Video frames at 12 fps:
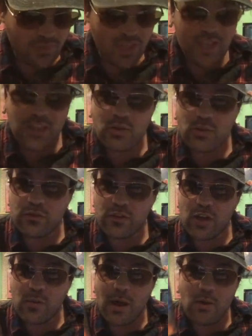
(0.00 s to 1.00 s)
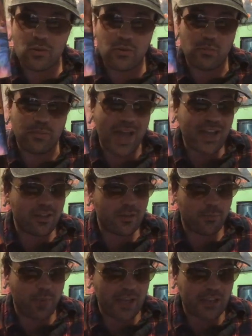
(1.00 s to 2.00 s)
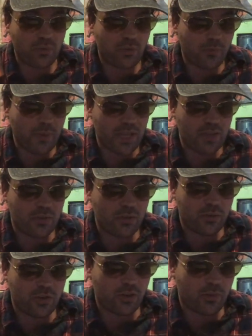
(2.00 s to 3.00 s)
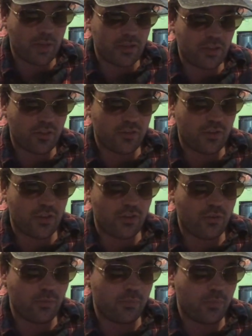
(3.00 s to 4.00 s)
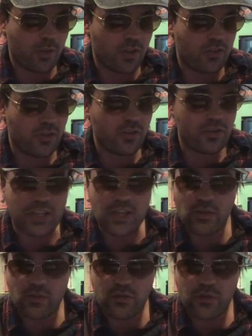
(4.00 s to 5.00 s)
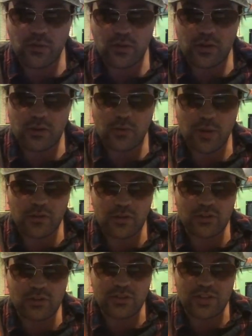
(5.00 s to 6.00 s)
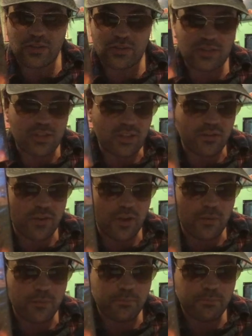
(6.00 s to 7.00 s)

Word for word: This is a film. I oh, was back in back then we were making we were gonna make this film. I saw the teaser for when I first saw the teaser to this film.